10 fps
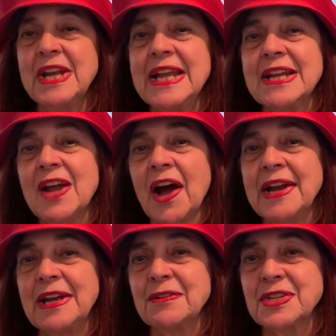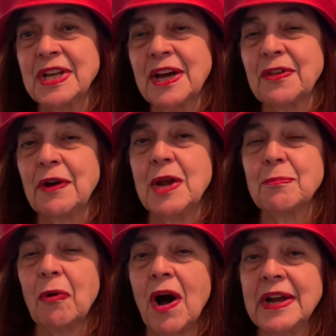8 and 9 here together
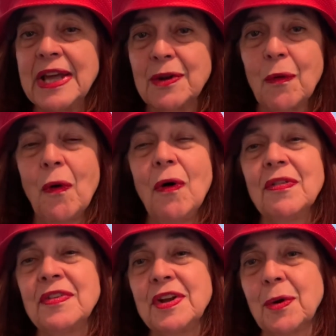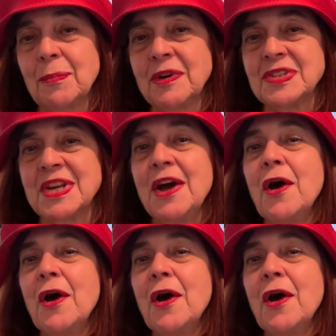and brought in all of the numbers